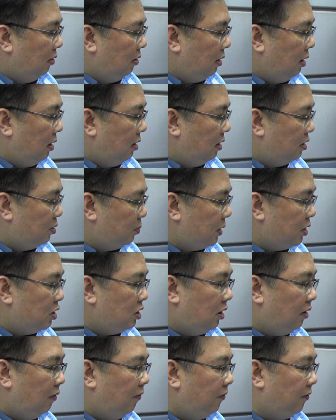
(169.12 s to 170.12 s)

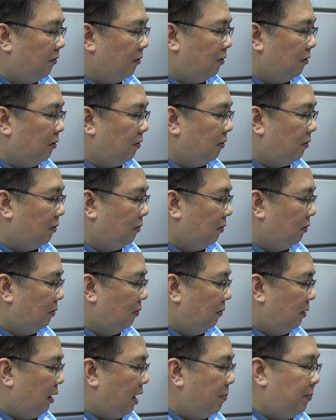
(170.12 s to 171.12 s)
especially for
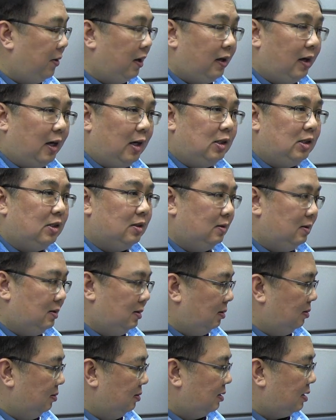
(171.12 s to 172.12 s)
applications
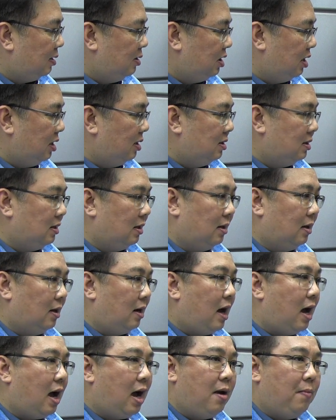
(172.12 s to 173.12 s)
such as
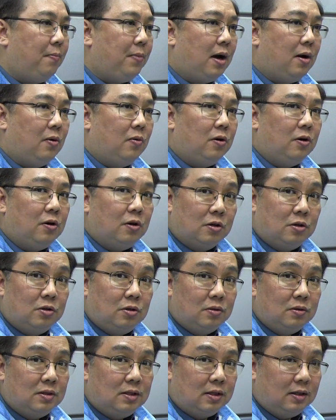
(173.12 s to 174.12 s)
high power
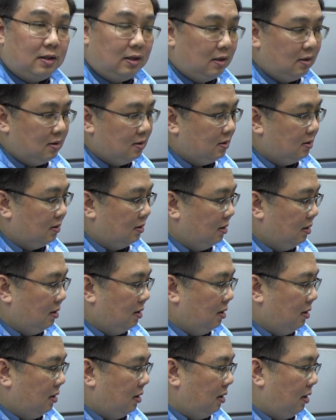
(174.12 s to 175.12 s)
control circuits
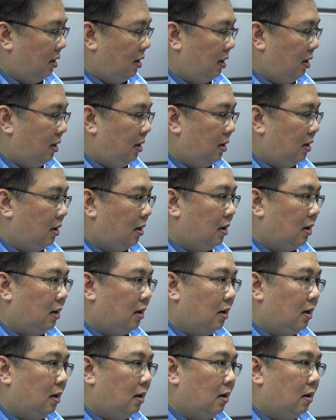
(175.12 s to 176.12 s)
and
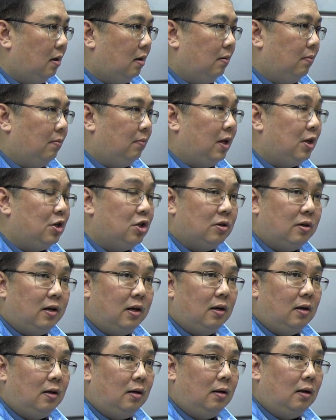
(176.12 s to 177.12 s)

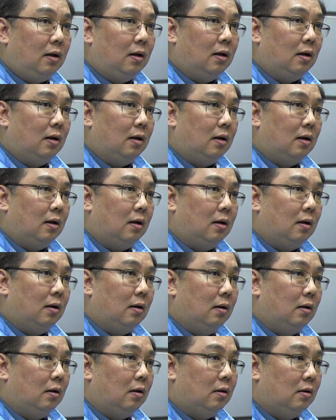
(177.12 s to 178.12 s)
measuring
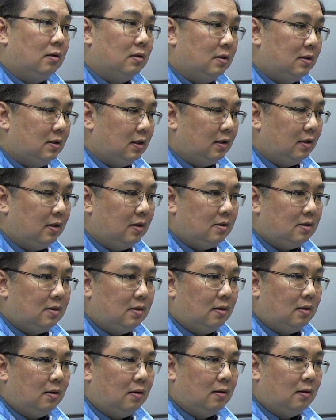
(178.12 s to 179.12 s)
circuits
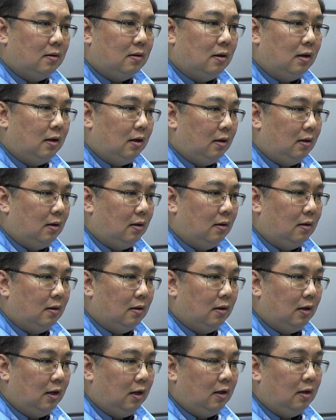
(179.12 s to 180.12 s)

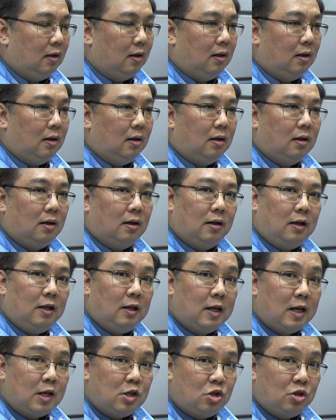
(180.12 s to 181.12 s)
in
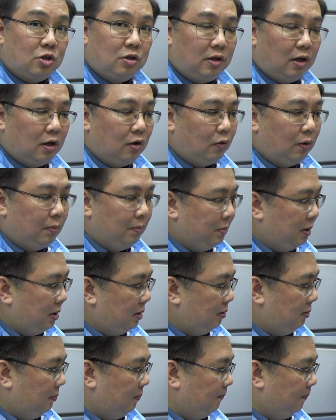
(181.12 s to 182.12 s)
industrial
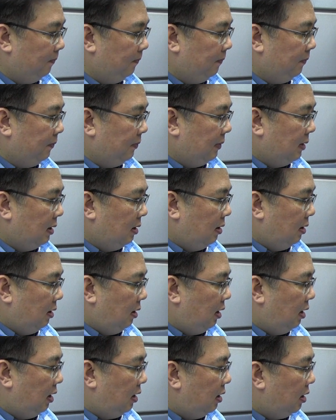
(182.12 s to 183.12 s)
equipment.
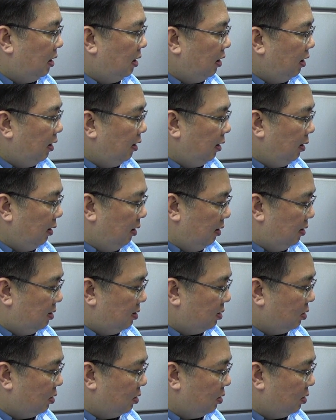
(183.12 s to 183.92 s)
And it is